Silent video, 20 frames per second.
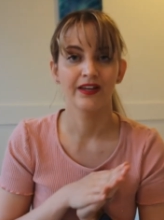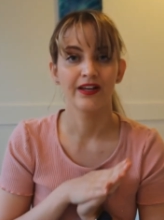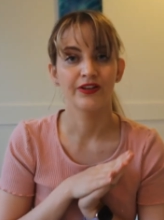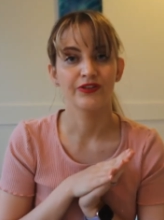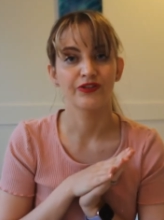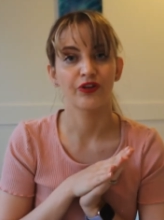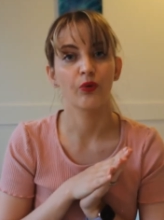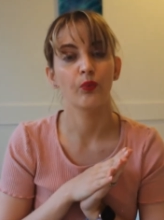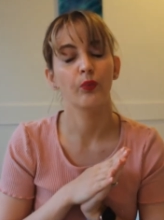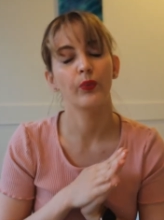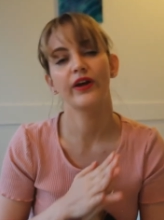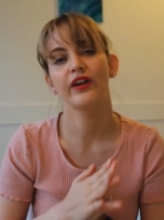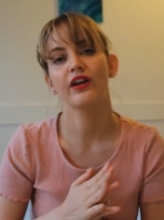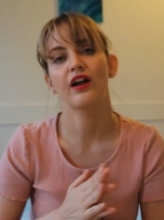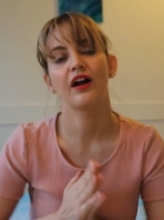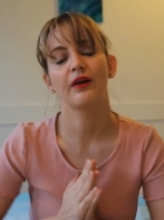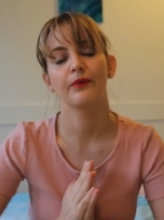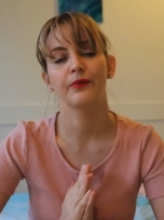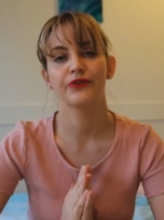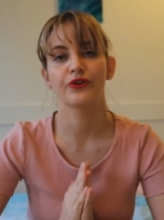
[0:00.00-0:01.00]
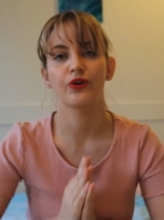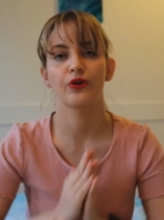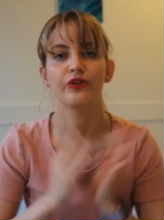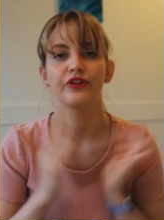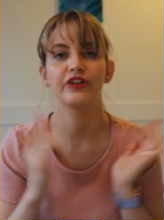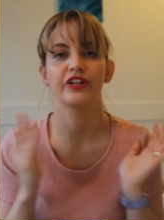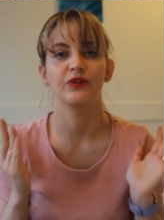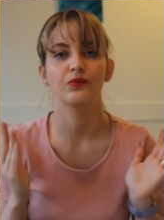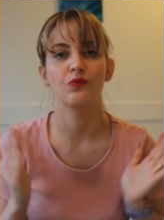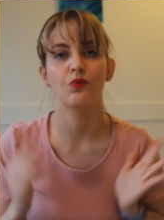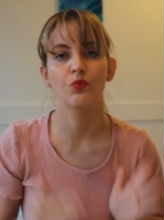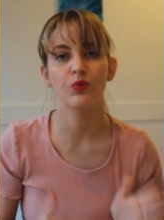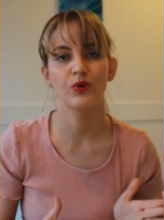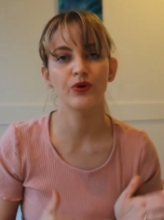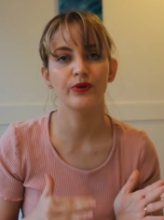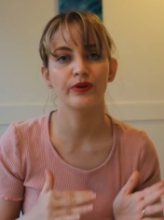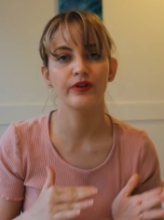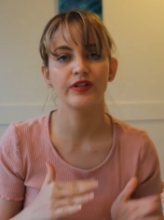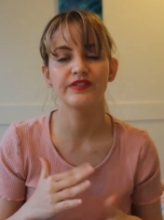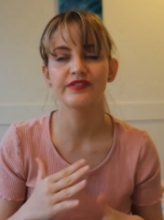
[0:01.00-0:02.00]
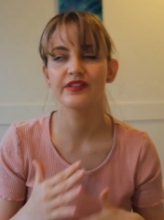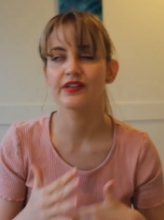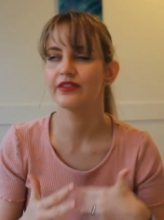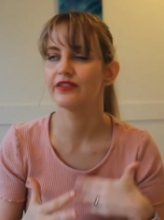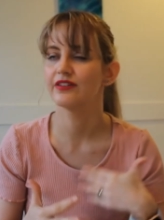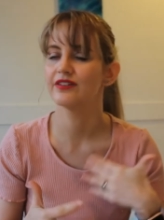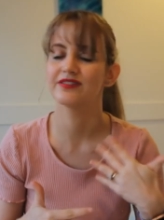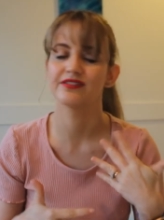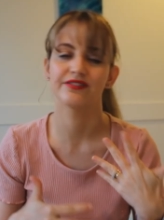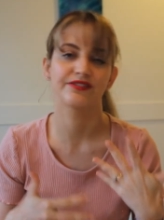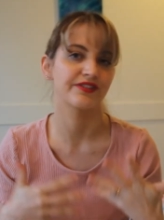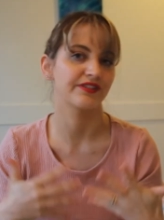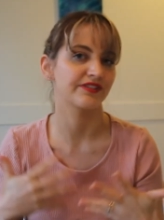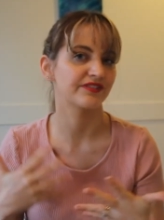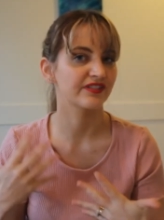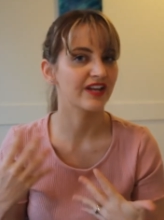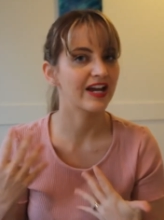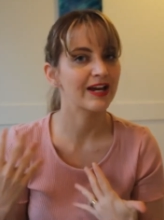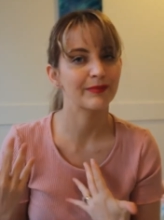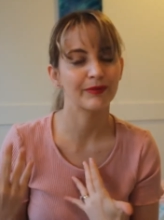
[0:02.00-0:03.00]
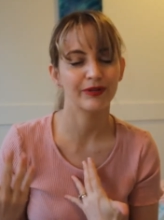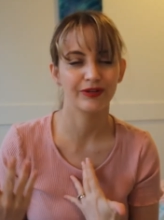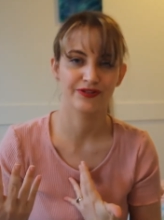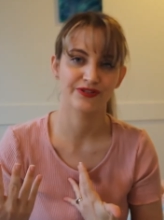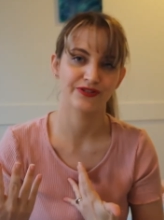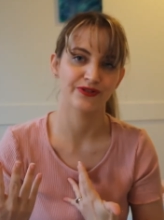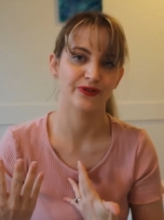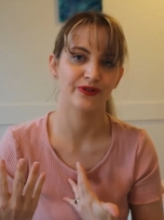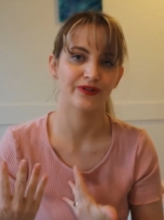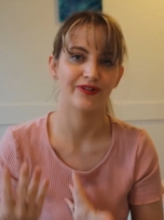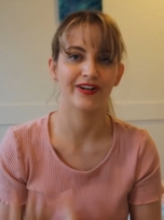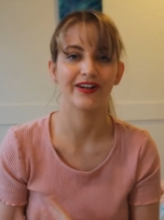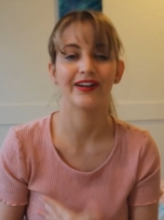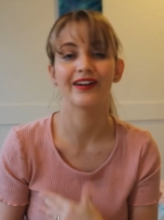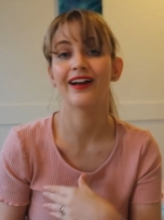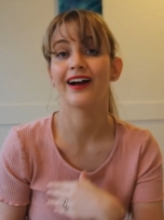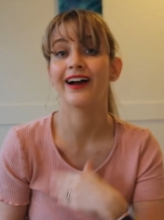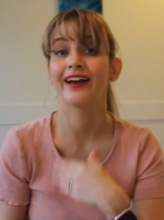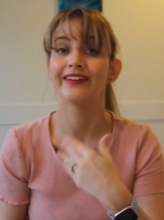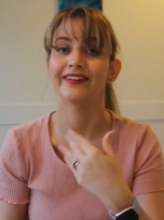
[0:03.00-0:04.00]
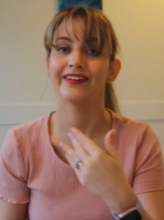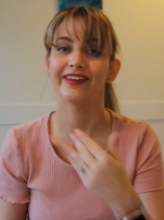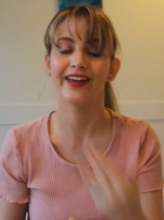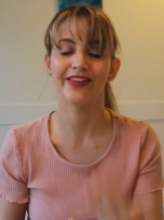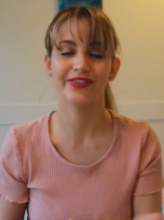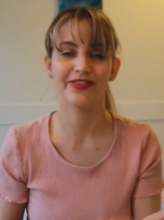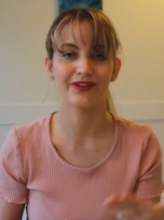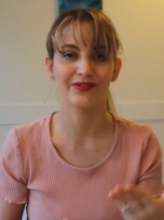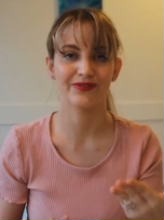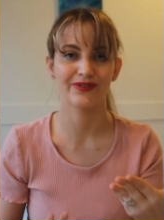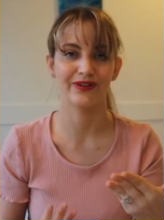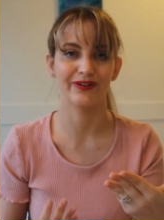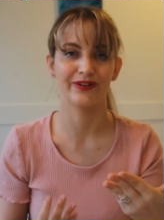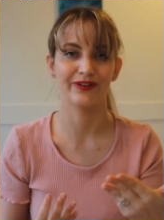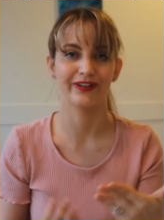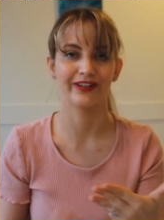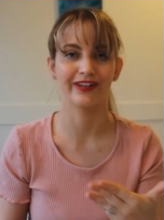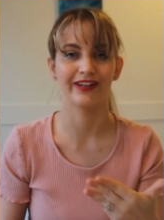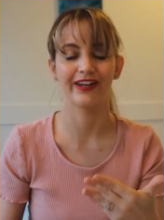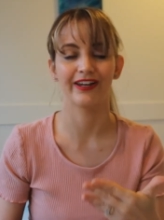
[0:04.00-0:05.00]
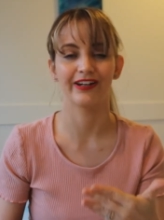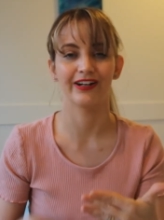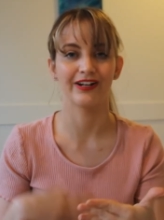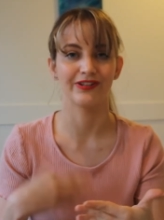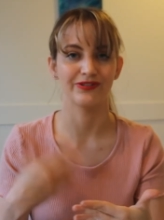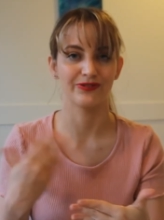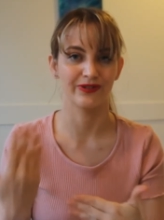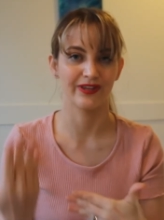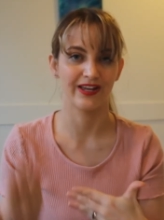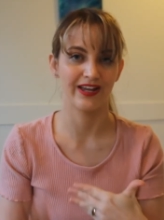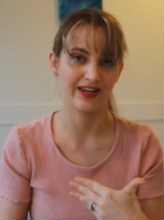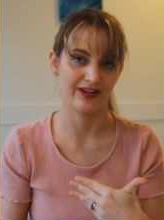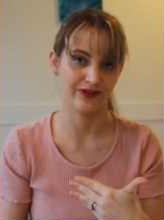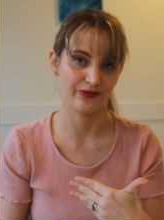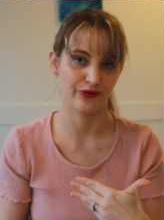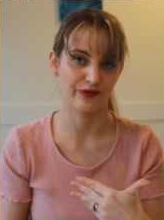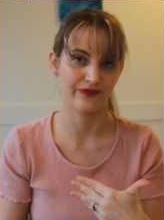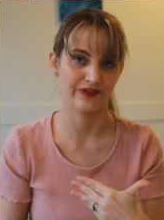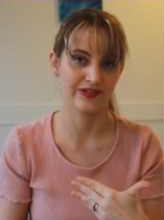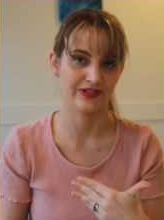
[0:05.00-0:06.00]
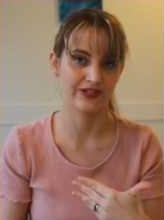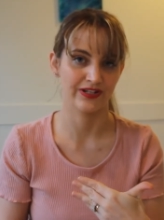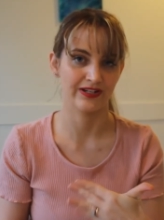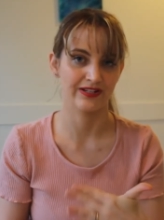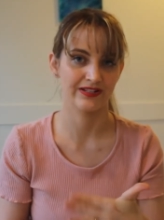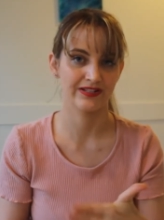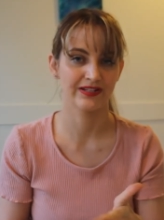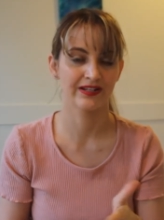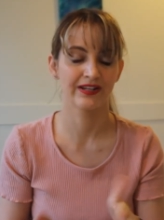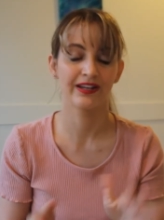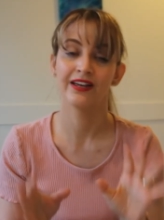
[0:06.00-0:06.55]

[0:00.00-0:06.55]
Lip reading: So when I was on the wards, this is the same old story. I'd get there early and I'd do the handover sheet.